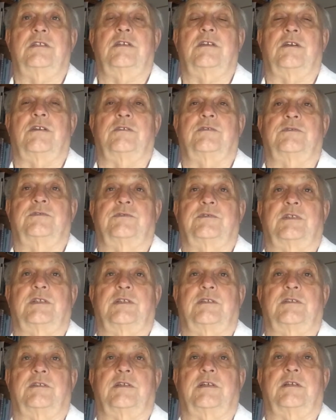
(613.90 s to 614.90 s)
of
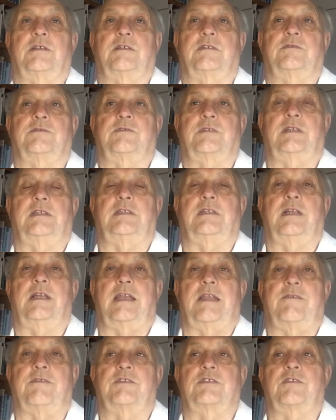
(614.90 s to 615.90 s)

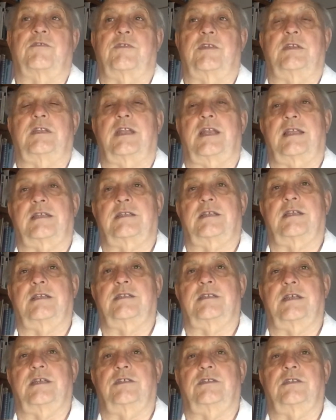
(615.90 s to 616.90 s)
levels of
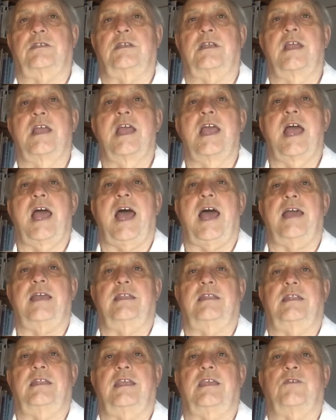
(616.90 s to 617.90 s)
internationalization,
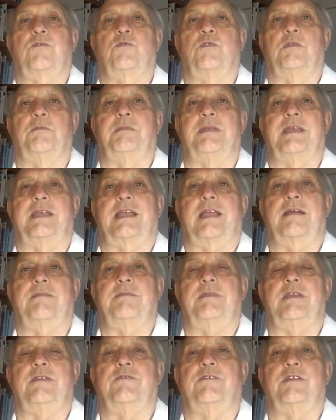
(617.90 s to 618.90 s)
I think, will become
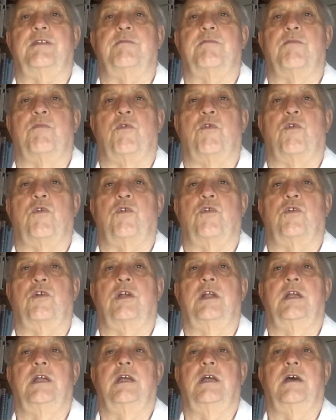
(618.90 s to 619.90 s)
even more
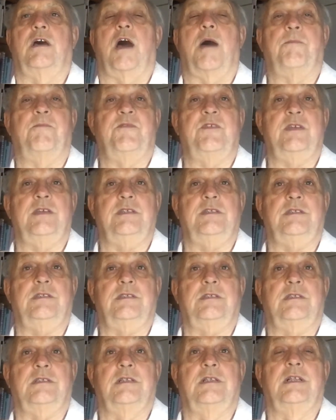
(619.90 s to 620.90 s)
obvious,
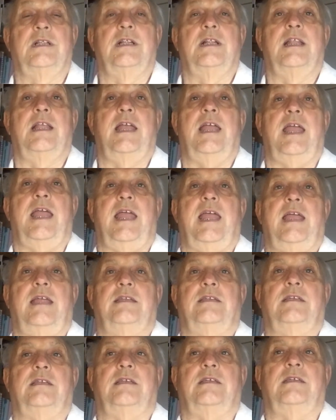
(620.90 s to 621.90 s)

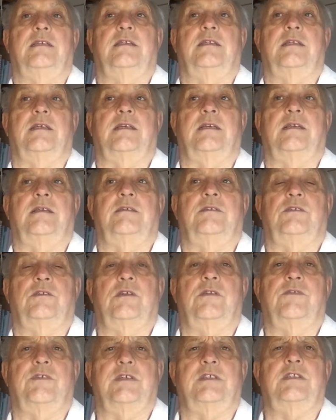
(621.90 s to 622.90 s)
and
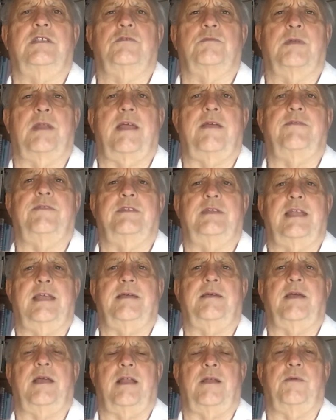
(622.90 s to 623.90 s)
universities will have
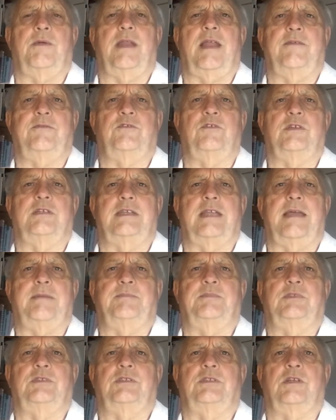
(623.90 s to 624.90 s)
to
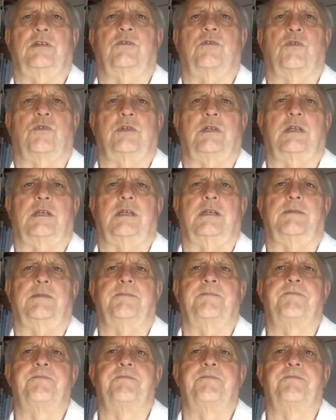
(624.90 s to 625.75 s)
adapt accordingly.